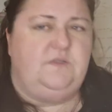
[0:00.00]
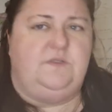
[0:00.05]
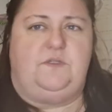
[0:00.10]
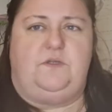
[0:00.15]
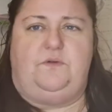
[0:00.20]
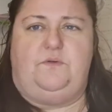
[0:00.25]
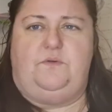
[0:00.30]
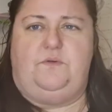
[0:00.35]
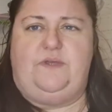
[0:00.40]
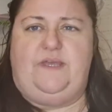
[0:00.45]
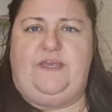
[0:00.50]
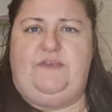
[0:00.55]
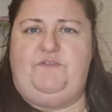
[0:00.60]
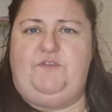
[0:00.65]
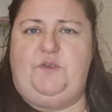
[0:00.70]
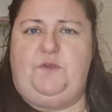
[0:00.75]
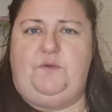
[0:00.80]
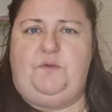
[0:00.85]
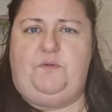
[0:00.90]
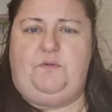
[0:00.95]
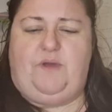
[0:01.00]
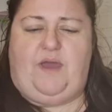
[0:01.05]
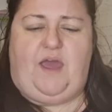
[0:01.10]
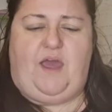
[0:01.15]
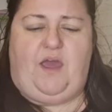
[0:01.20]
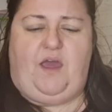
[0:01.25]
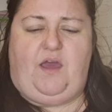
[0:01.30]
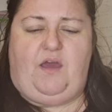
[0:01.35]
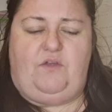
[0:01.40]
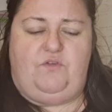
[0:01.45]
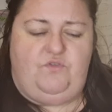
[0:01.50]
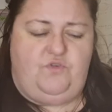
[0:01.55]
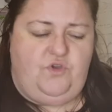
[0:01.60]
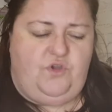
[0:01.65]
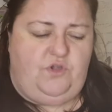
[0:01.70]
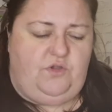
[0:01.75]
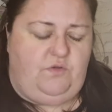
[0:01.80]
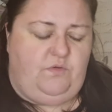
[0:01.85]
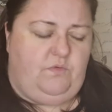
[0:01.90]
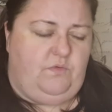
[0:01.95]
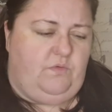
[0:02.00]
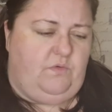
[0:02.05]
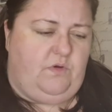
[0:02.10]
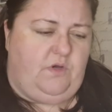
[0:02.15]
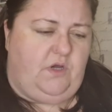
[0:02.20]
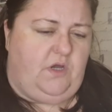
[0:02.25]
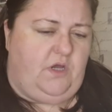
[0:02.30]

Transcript: So if you are new,